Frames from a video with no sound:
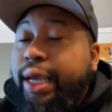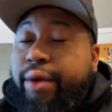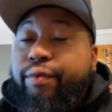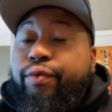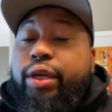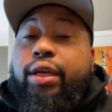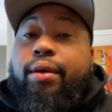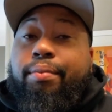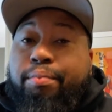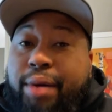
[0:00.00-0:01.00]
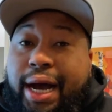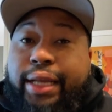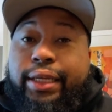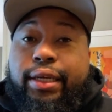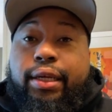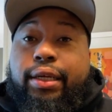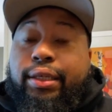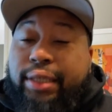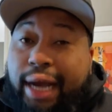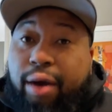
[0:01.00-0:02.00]
everybody
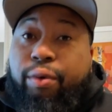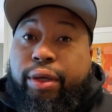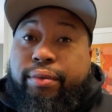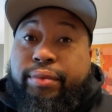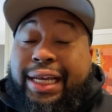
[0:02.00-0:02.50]
got one.